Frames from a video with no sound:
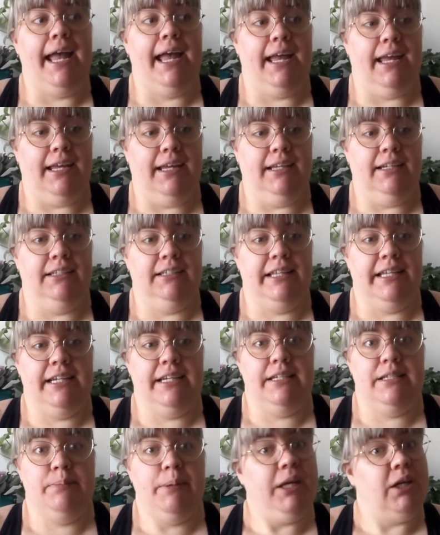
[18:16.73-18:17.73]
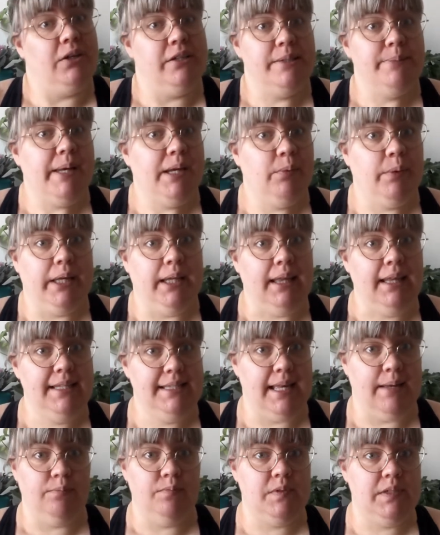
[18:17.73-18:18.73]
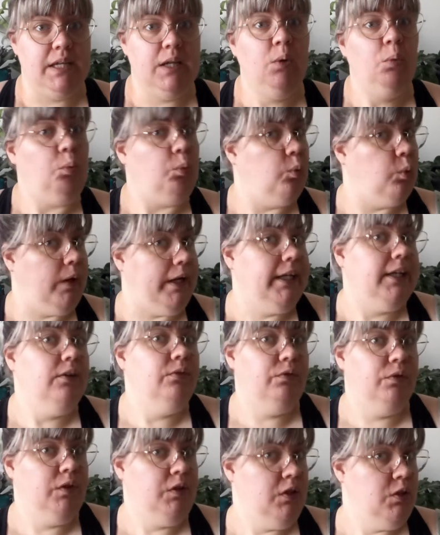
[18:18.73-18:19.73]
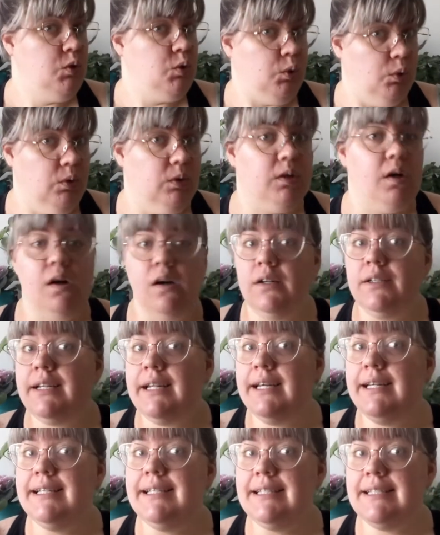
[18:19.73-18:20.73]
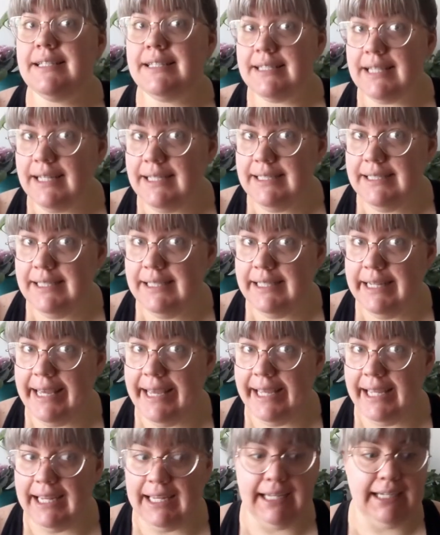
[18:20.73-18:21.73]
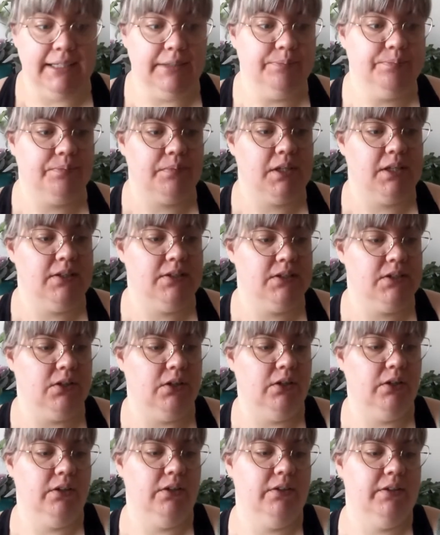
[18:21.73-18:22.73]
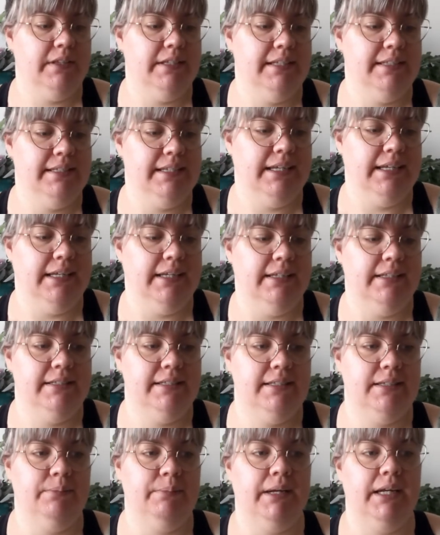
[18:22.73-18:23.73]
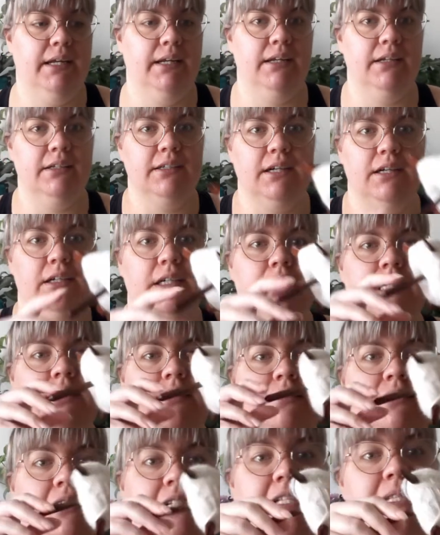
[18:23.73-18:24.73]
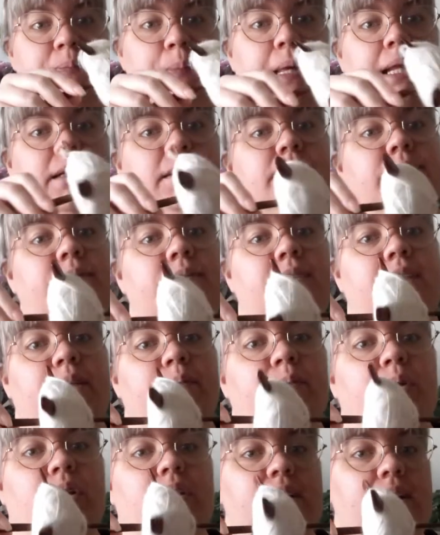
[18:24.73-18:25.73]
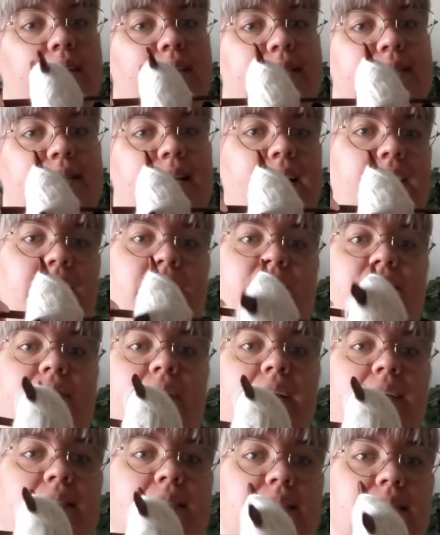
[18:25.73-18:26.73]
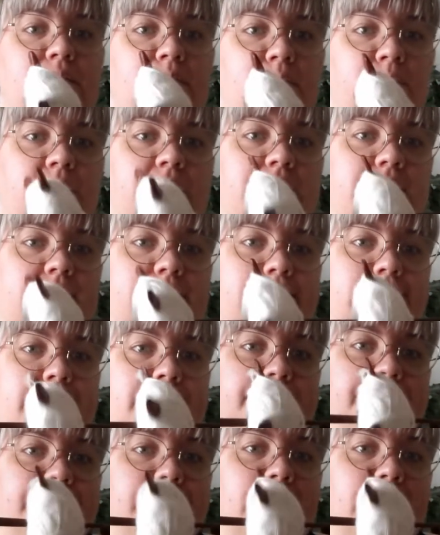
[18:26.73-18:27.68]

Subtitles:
and that is because my wheel is empty, ready for the tour on Saturday. So this is my current spin in progress, and in fact it's almost done.